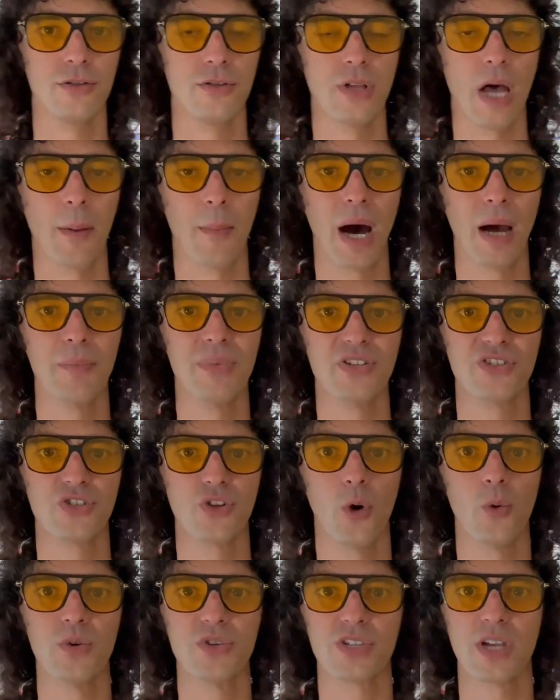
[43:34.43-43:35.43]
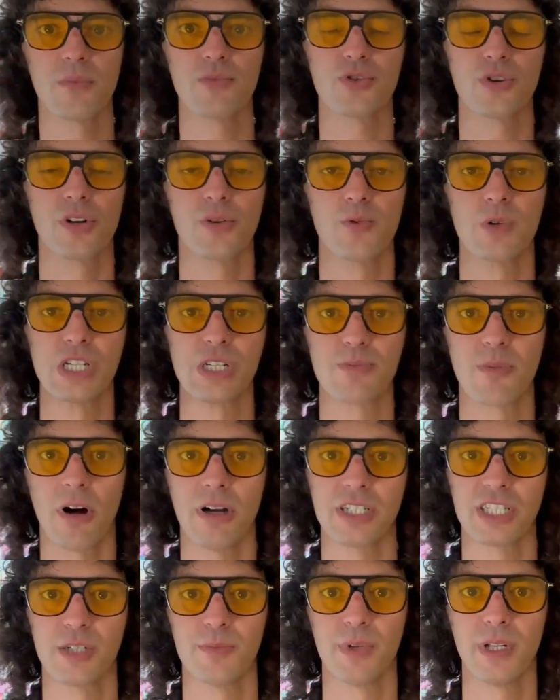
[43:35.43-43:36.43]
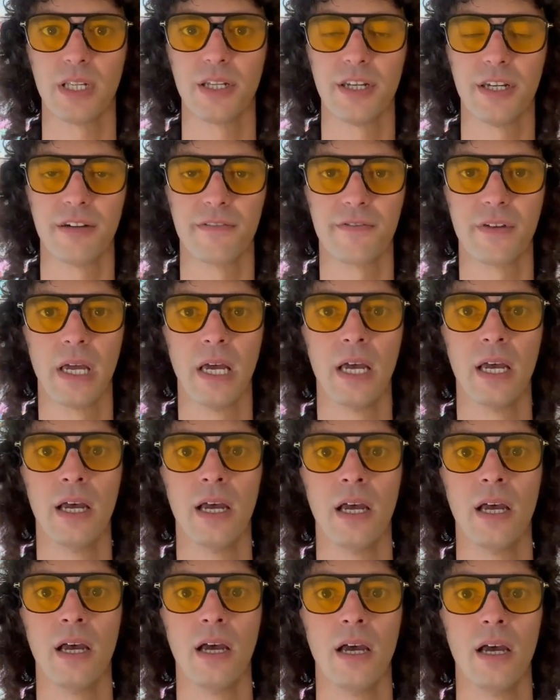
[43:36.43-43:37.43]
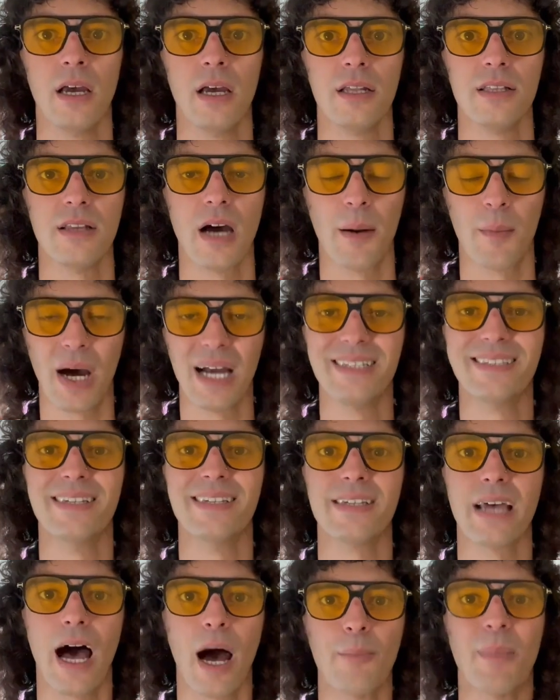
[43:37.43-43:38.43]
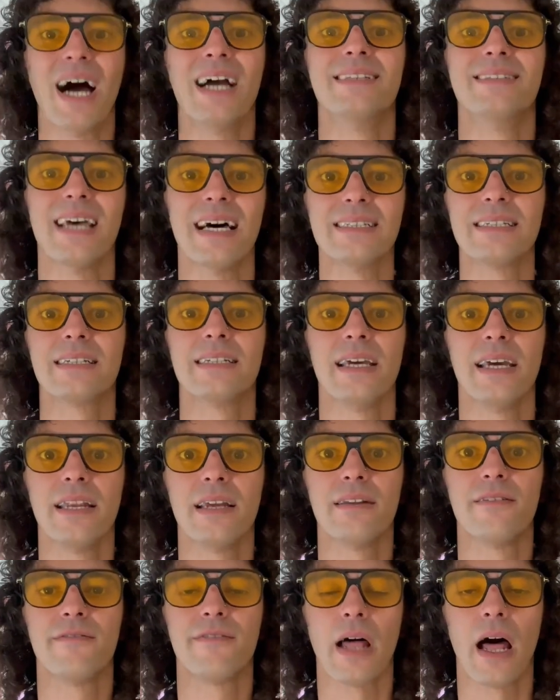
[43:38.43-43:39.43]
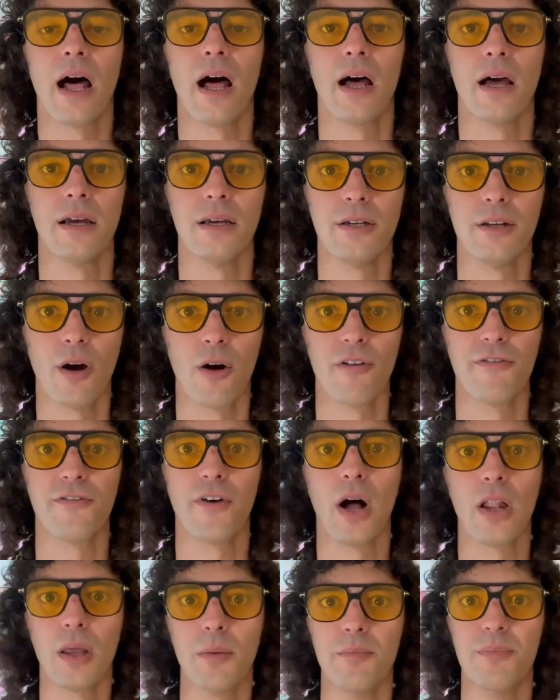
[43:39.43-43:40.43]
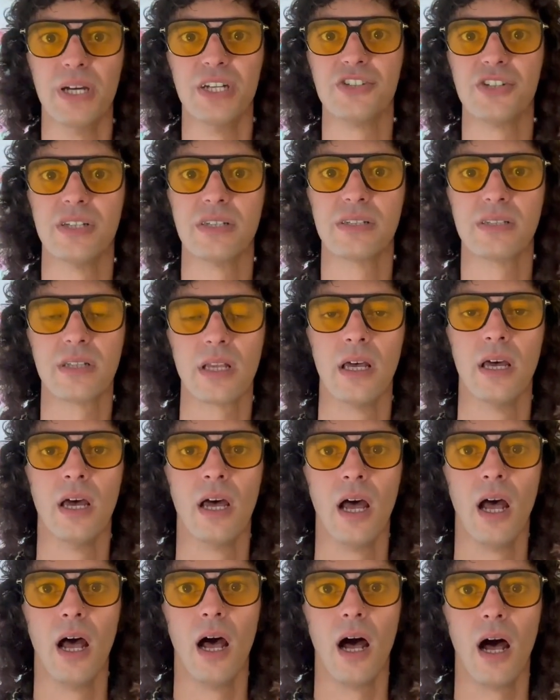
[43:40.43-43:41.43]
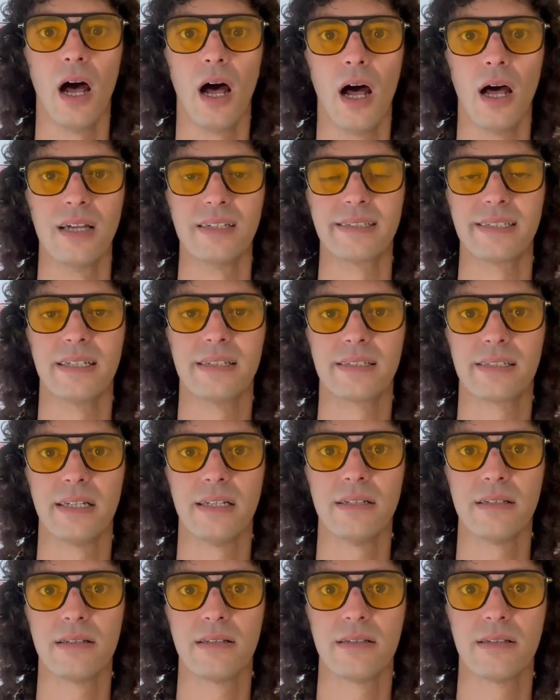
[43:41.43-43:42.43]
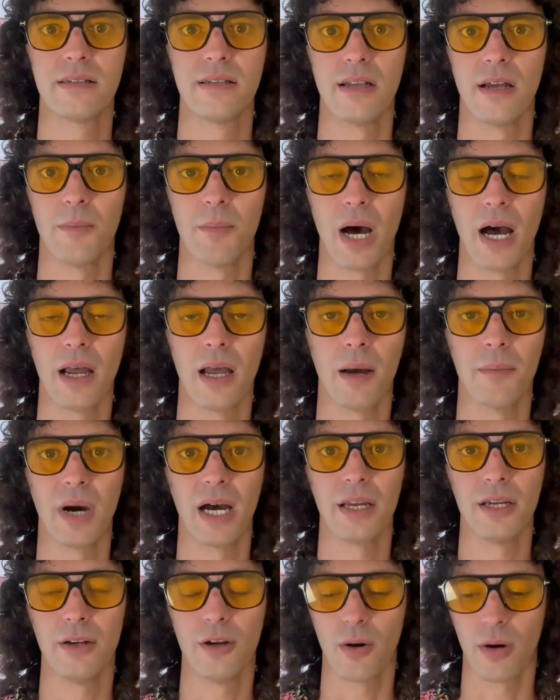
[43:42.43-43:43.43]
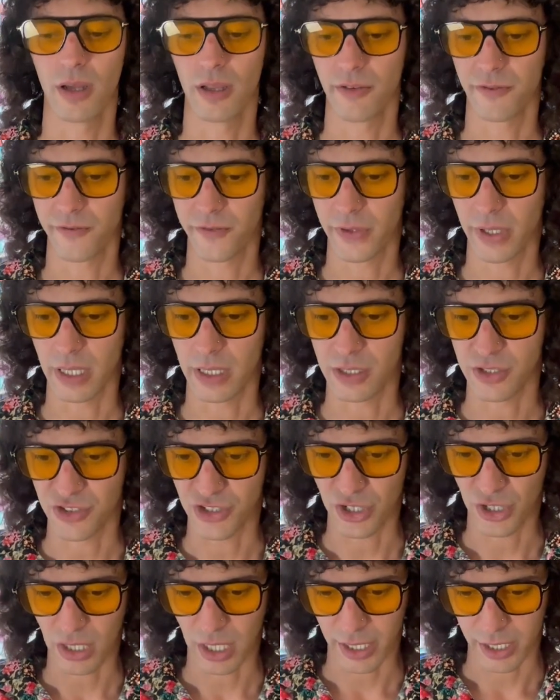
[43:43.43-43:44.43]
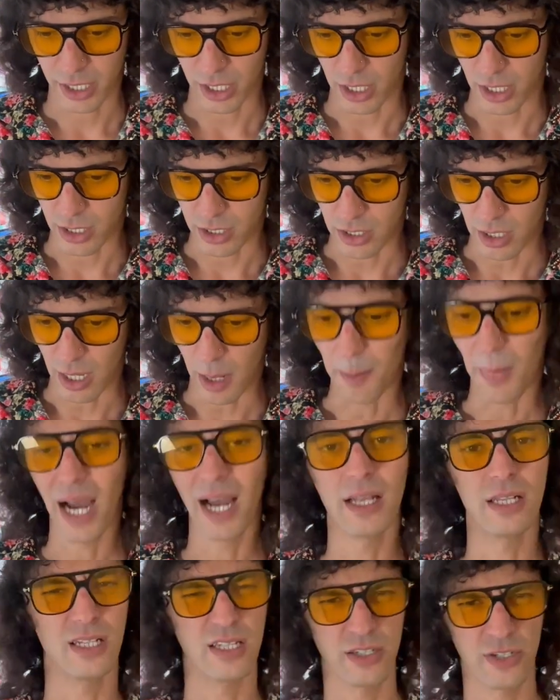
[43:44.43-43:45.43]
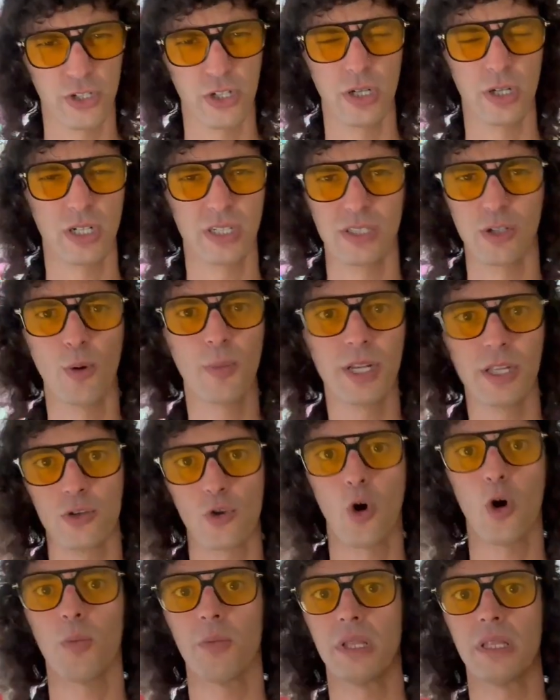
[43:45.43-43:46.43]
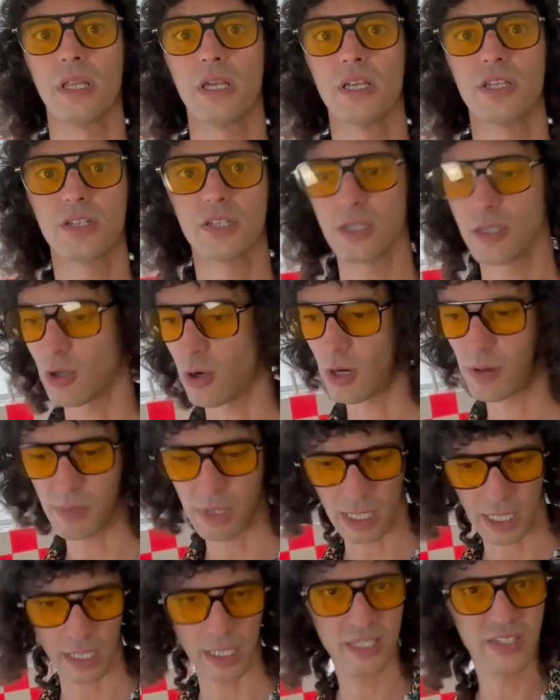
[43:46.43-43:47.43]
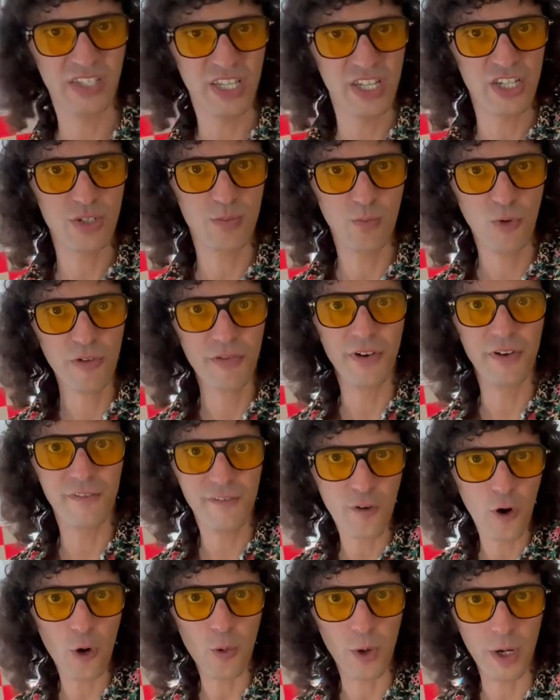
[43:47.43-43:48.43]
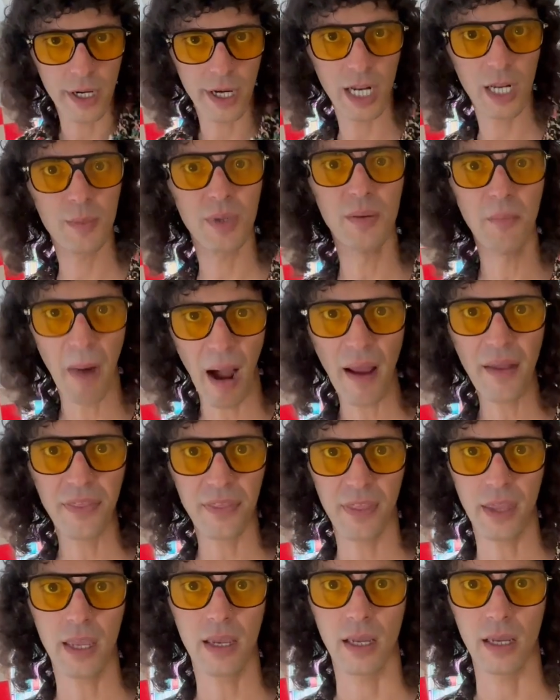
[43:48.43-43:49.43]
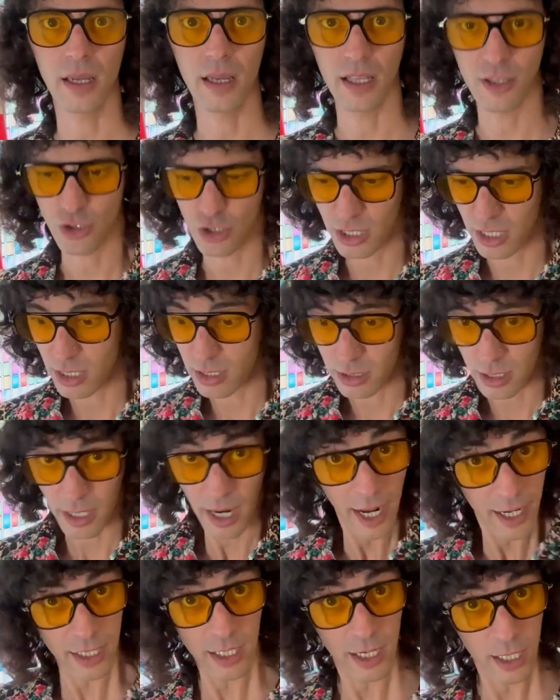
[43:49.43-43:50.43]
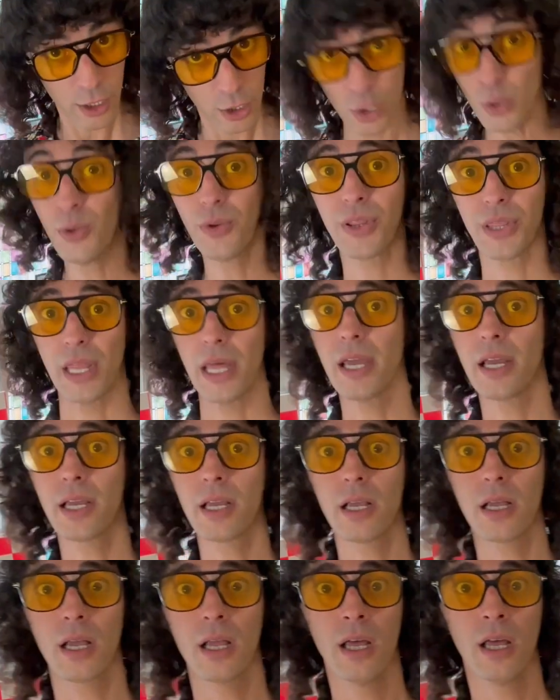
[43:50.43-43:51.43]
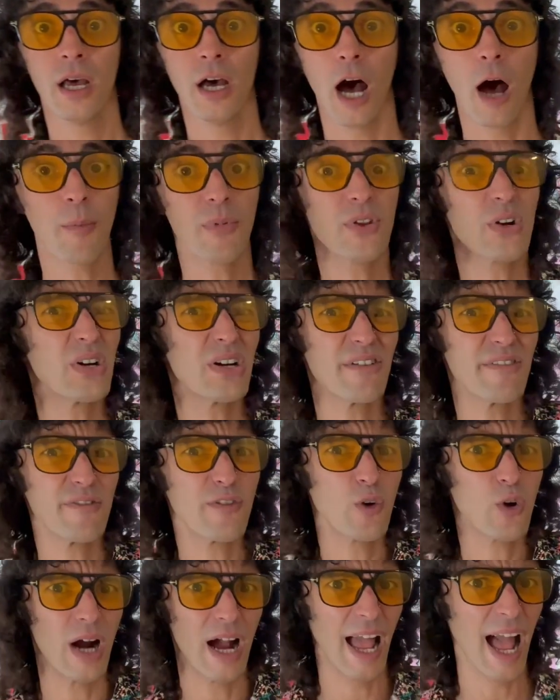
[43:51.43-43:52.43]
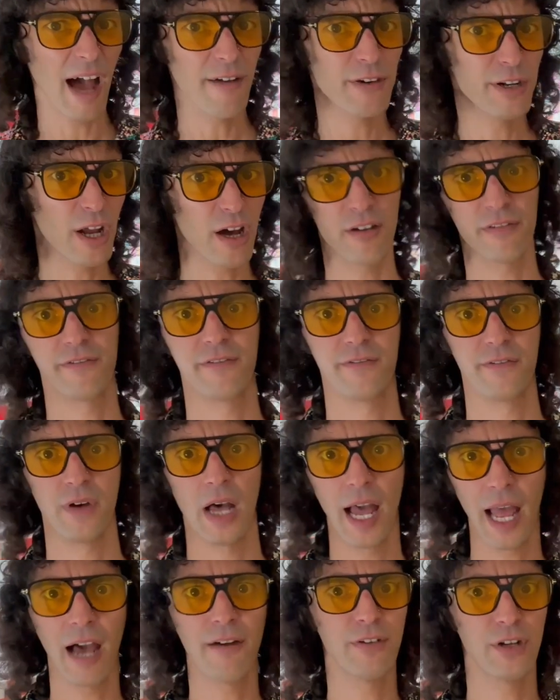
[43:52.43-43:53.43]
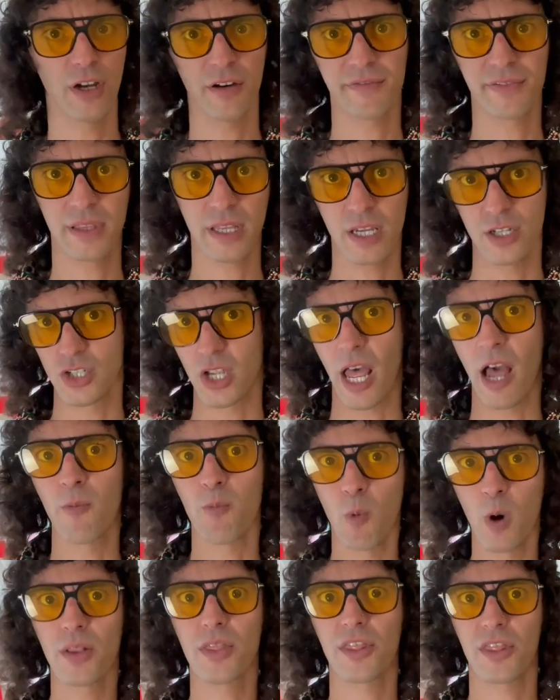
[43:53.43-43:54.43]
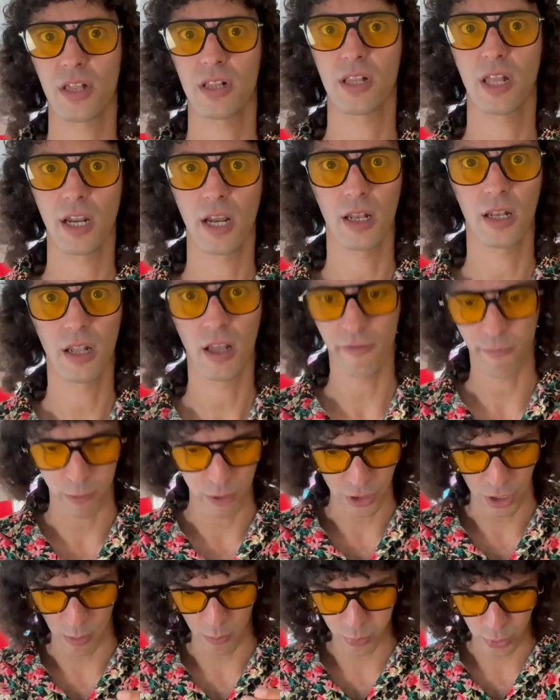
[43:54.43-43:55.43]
am I bestowed with some sort of responsibility of, am I, am I designated, uh, you know, fallen bitches uh, assistants? Am I, am I, you know, is there like a, am I, because nobody told me this, you know, am I, is this moving forward going to be my thing? D did I get a new thing? I'm 34, I have enough. I have enough things. I have one thing that I love, which I'm